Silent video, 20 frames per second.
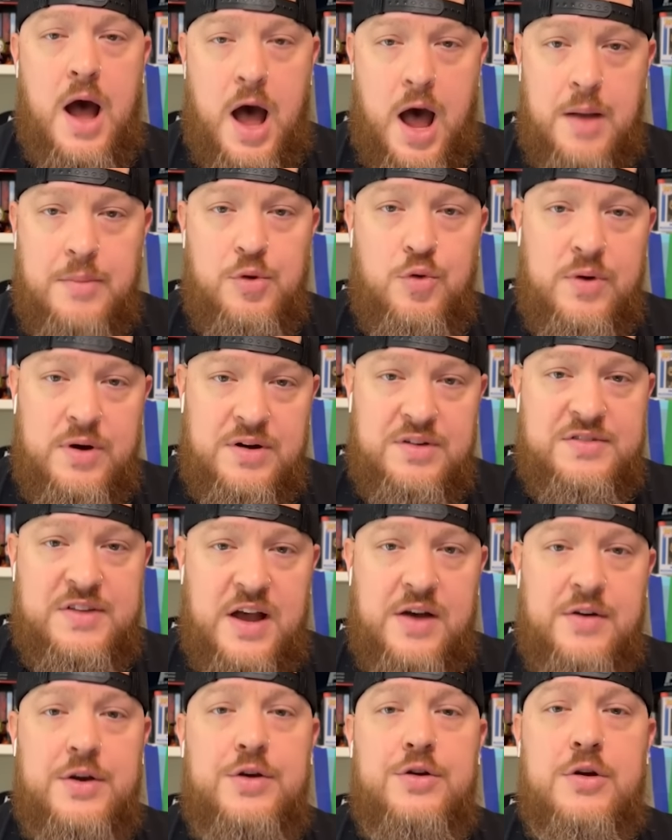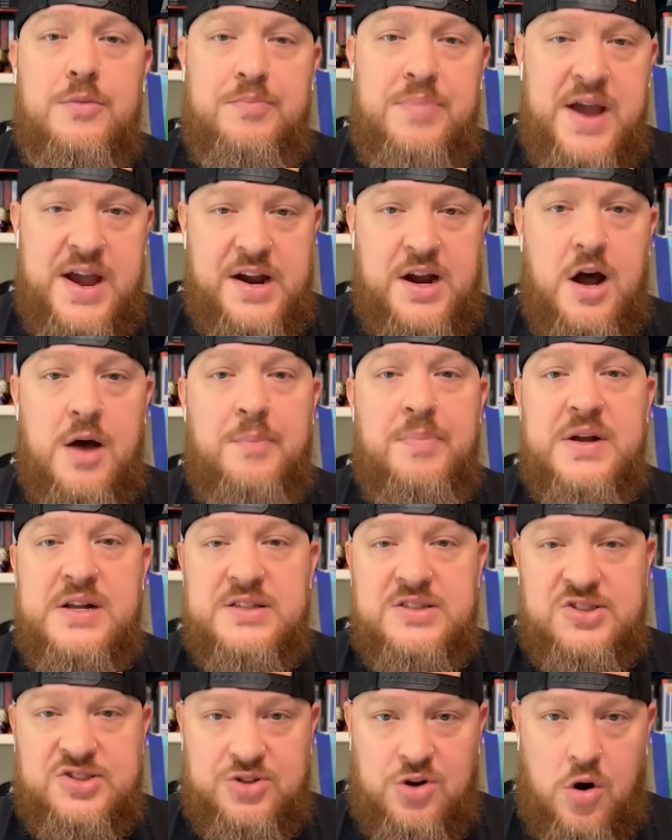I'm going to tell you to pick up
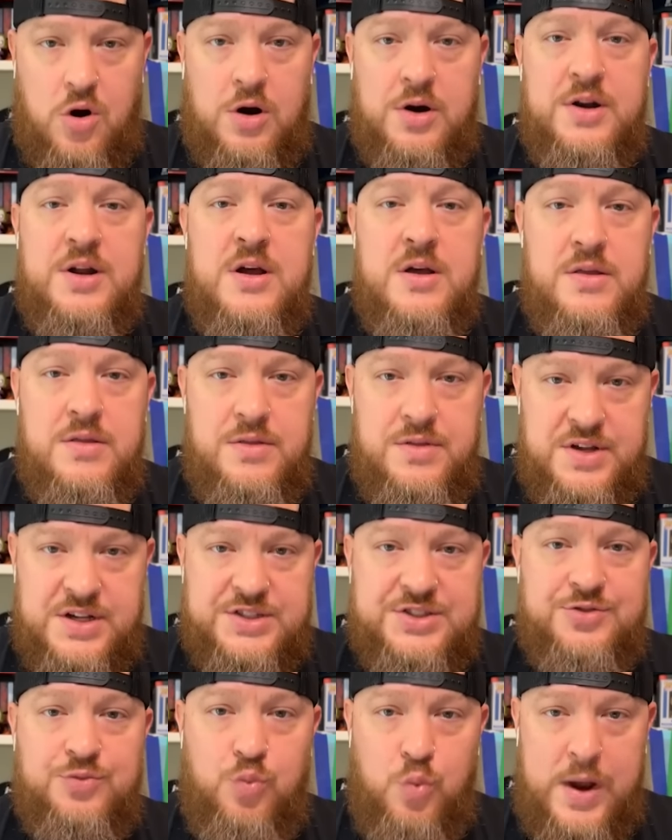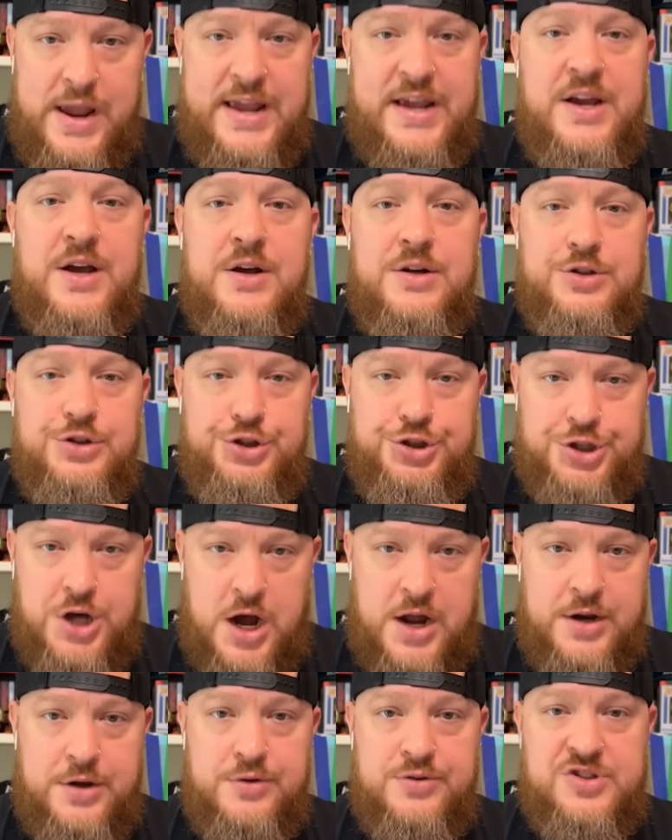and start this week
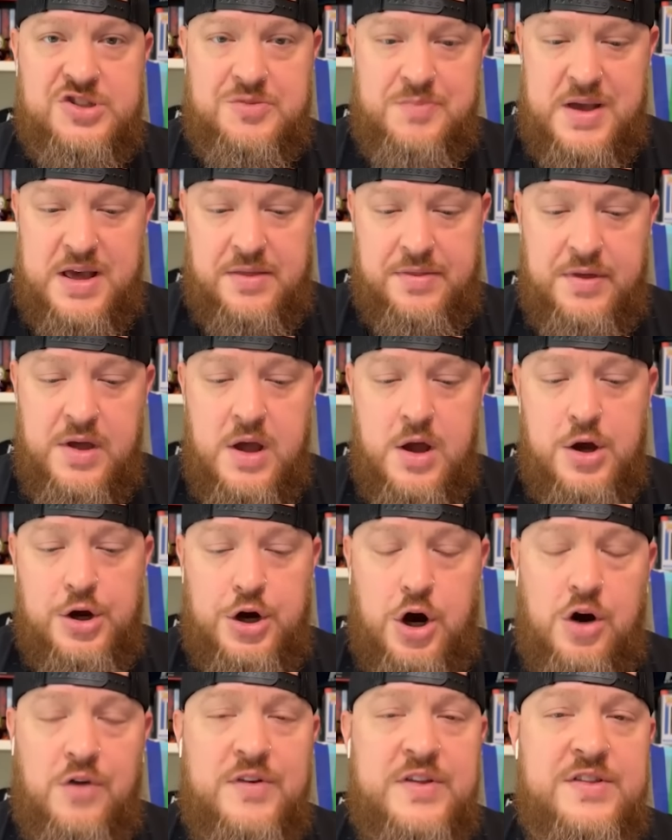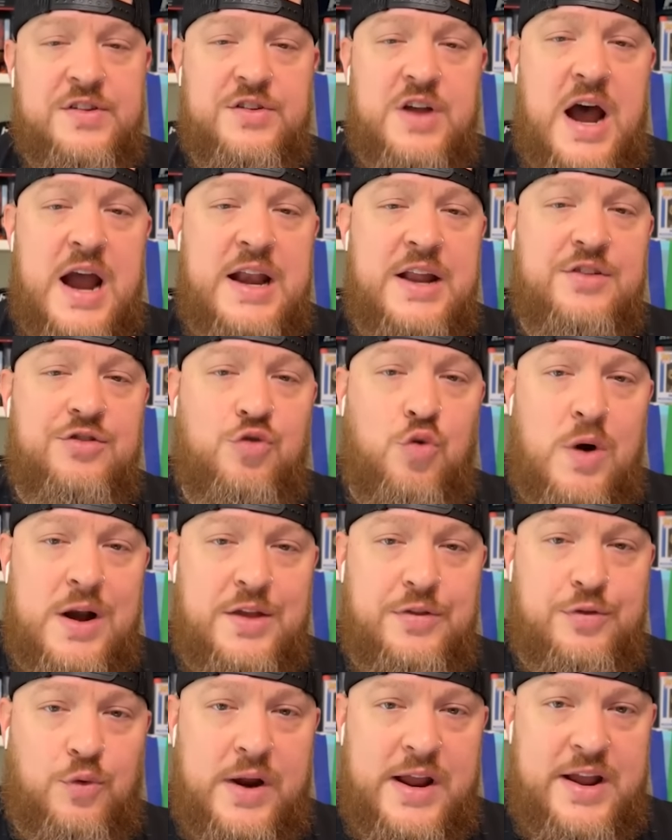Jonnu Smith. Currently the tight end
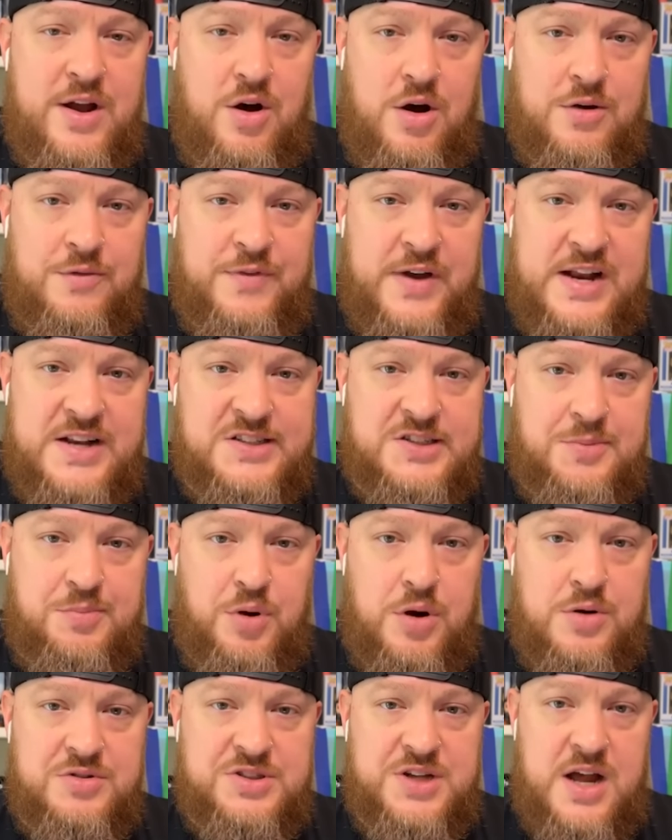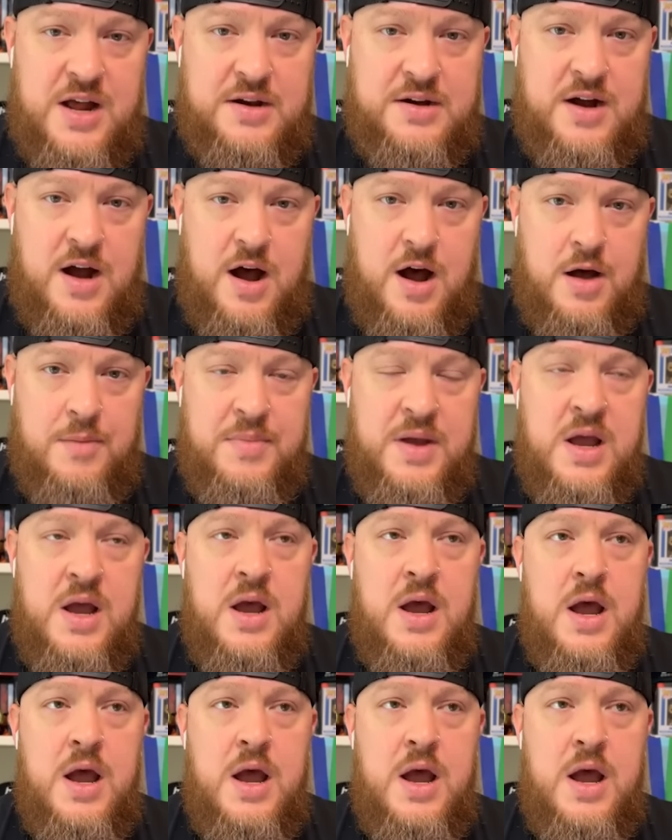23 on fantasypros.com.